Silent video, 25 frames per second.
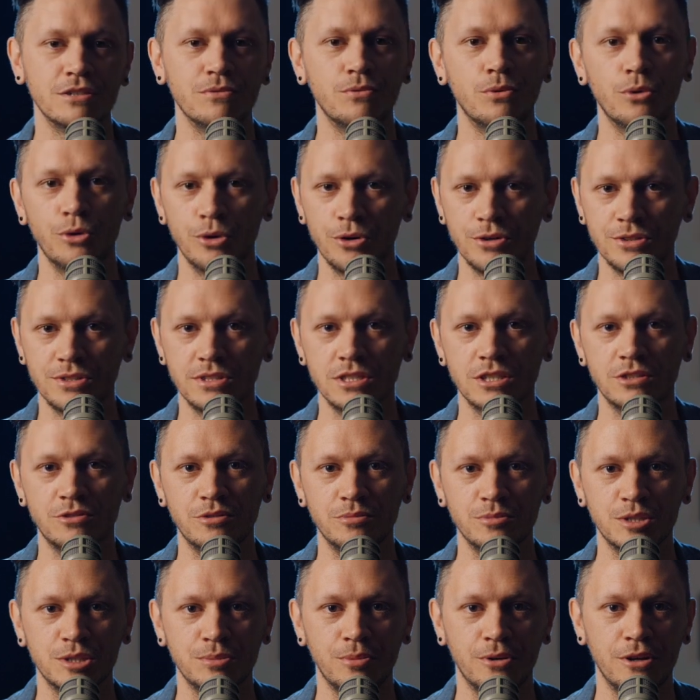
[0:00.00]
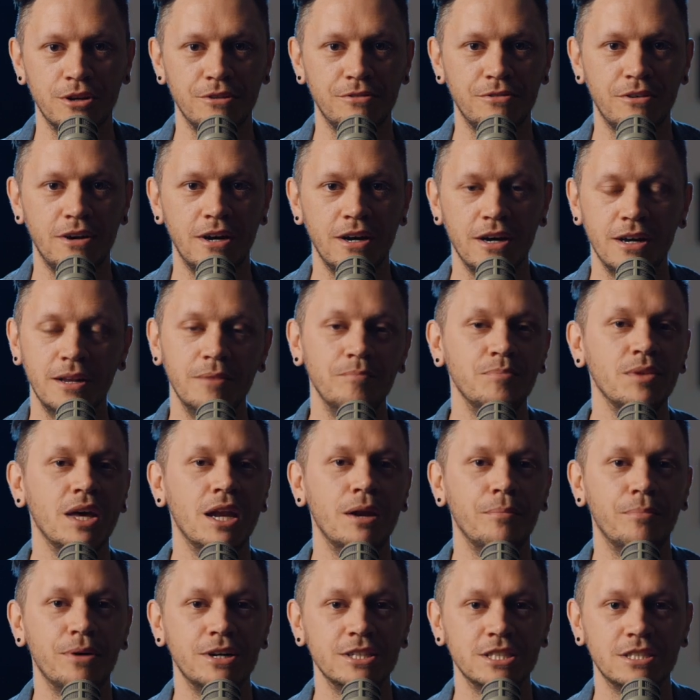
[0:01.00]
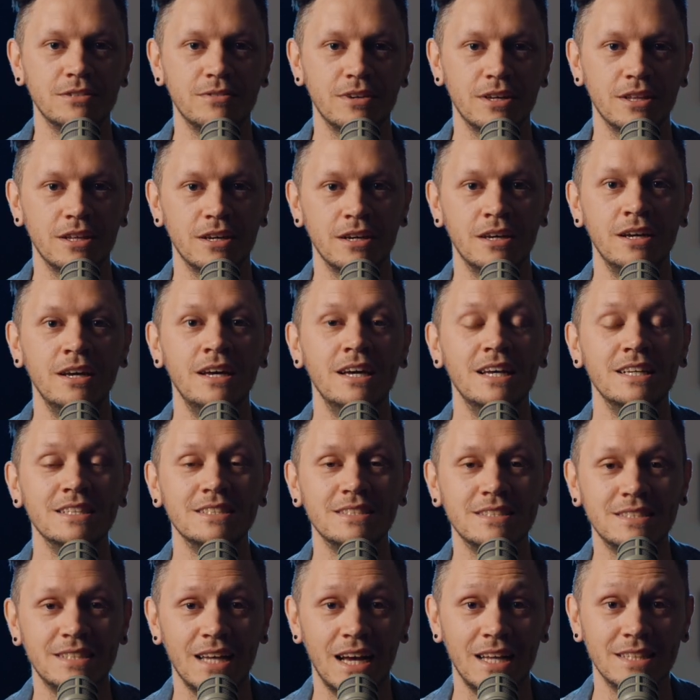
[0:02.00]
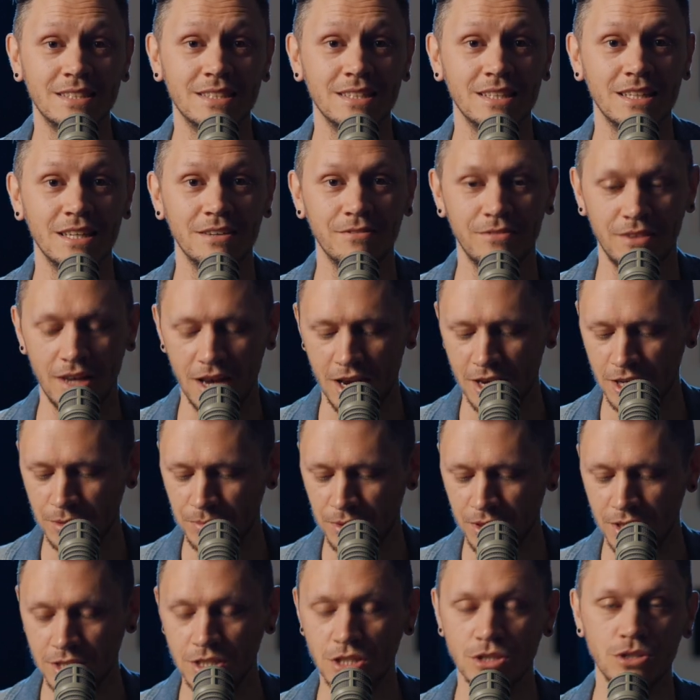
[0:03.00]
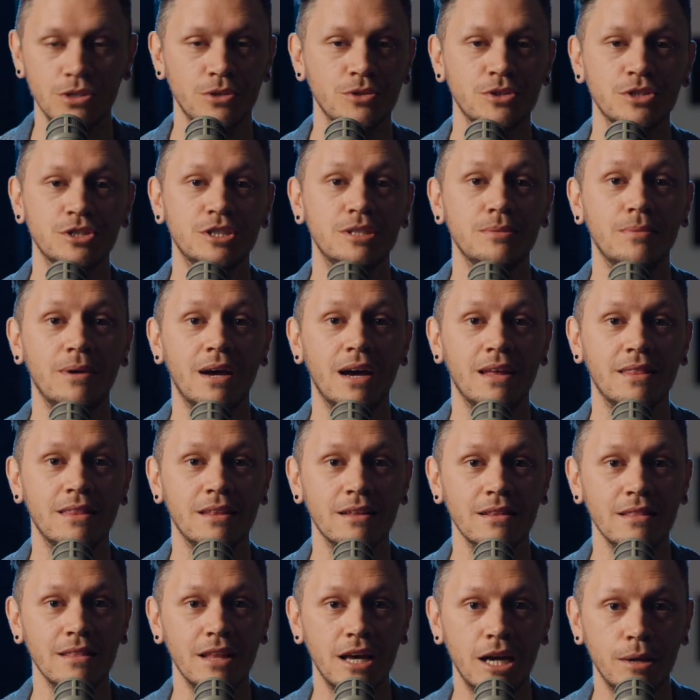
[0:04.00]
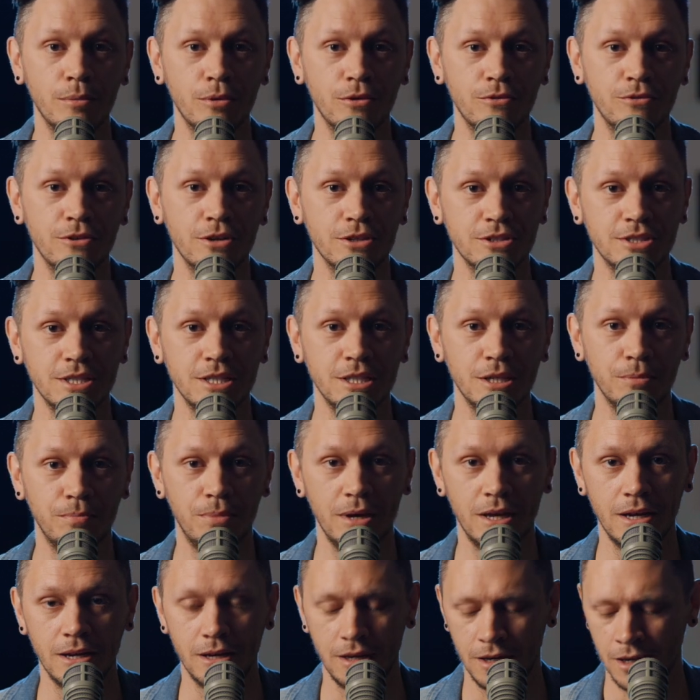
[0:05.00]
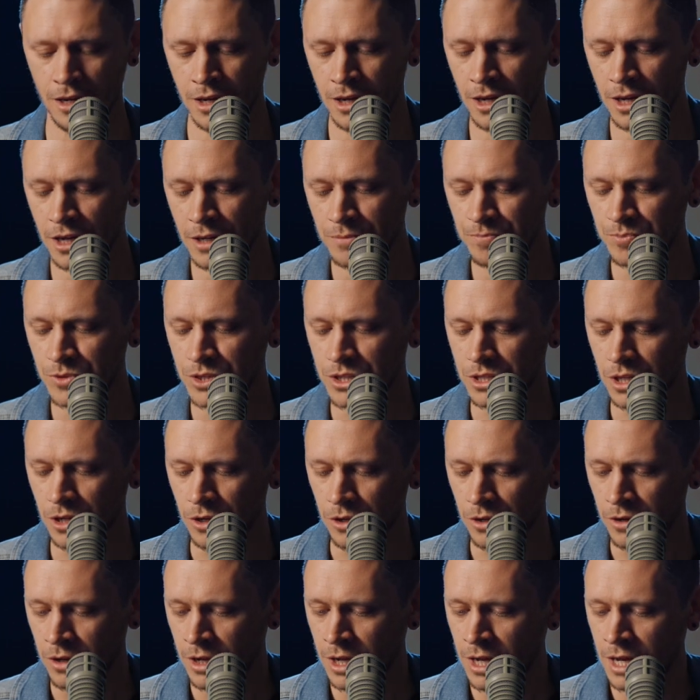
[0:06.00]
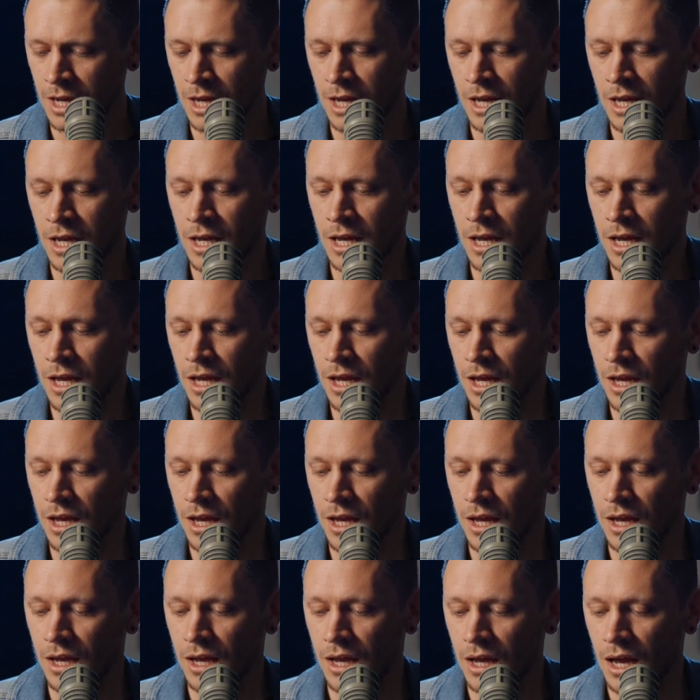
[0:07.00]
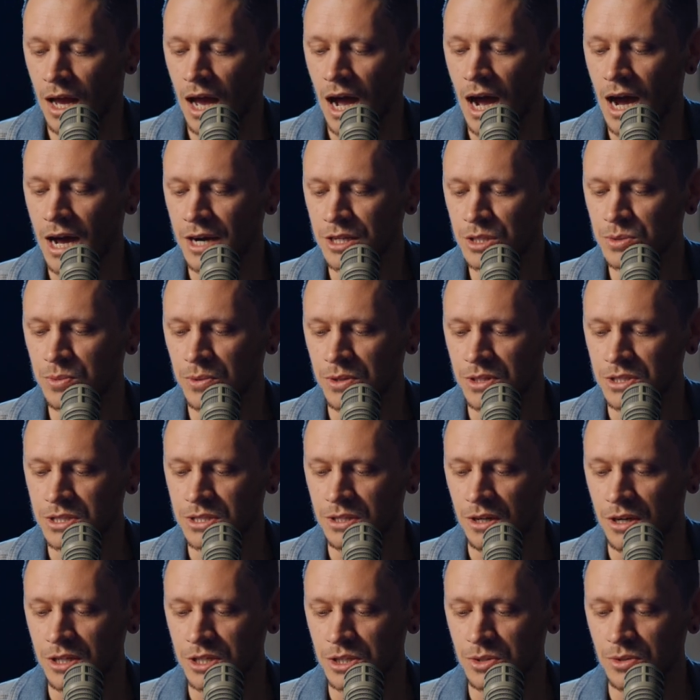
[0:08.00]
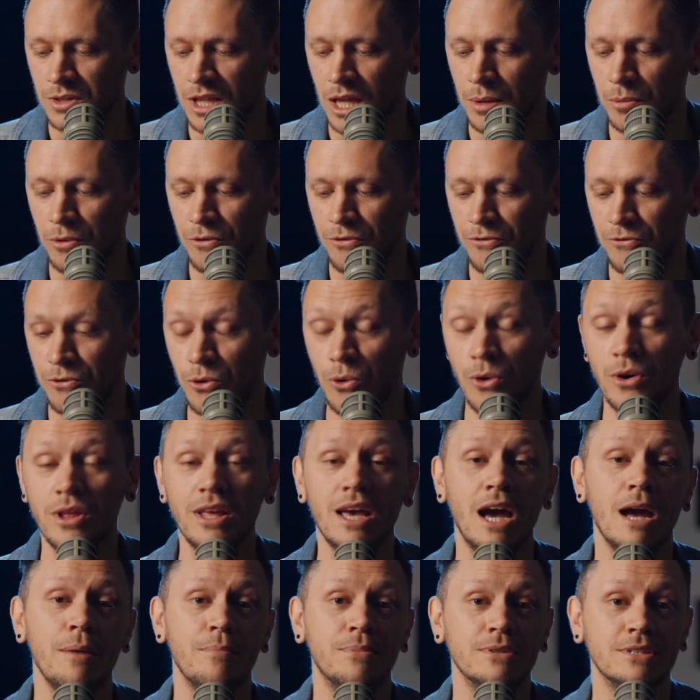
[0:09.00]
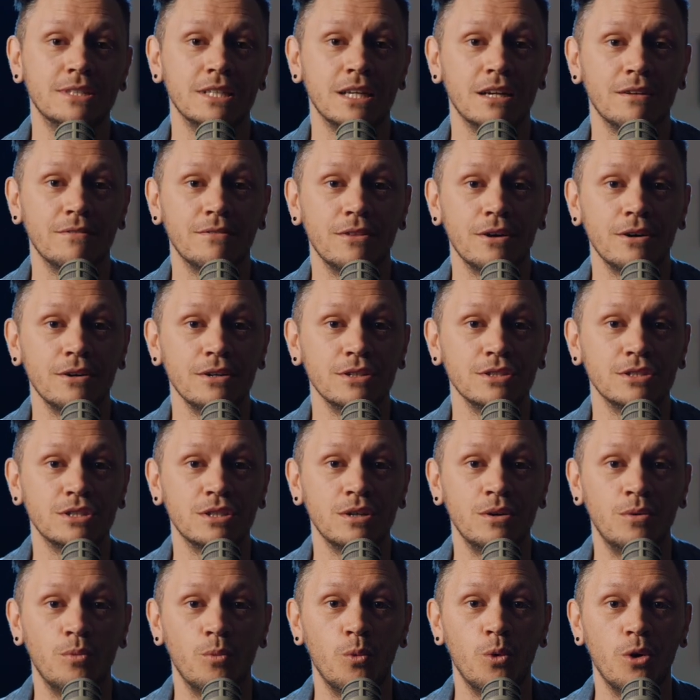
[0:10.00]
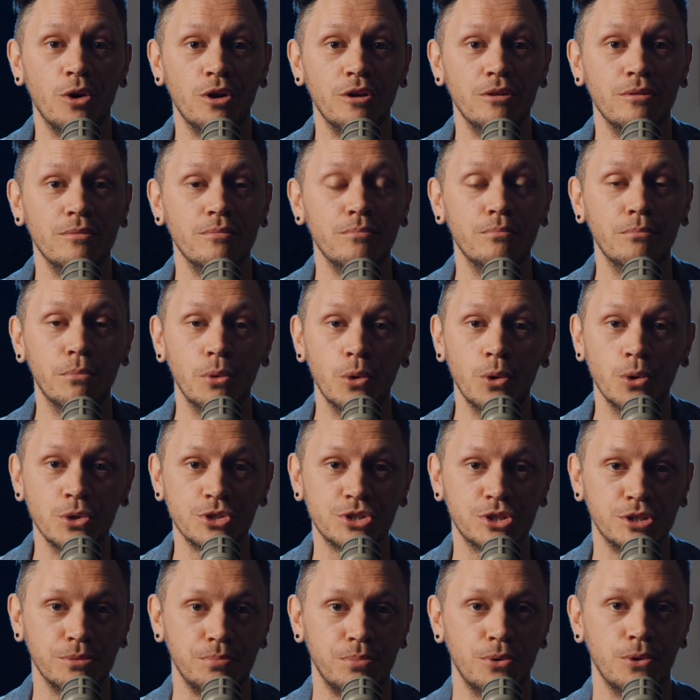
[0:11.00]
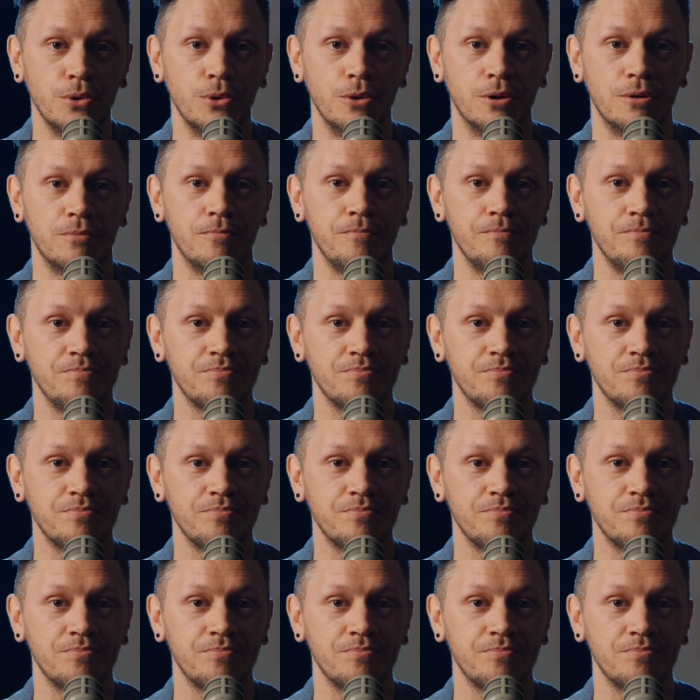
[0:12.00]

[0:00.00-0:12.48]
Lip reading: of royalties from Spotify and a bunch of other stats that they've gained. But this is all just about the label versus independent. So artists want to sign to a label. 48% of those want more support.